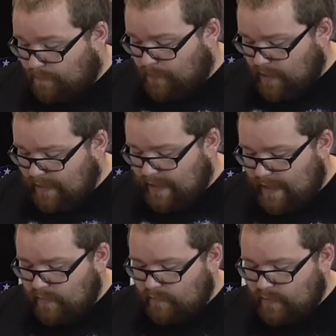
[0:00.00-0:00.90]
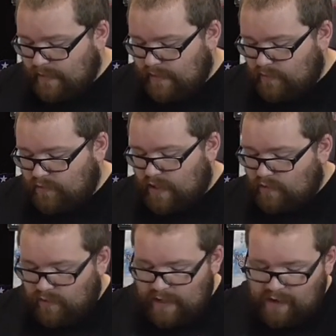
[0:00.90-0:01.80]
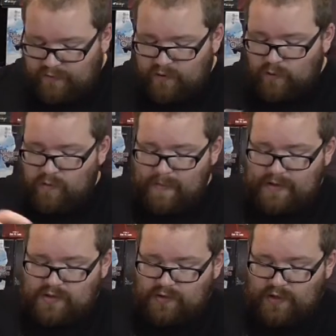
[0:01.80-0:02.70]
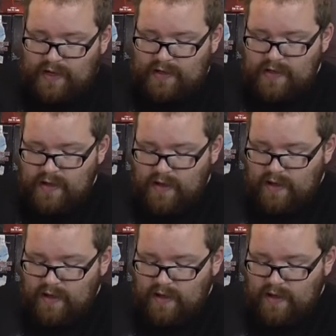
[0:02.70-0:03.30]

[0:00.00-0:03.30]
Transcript: But again, it doesn't necessarily have to all match exactly.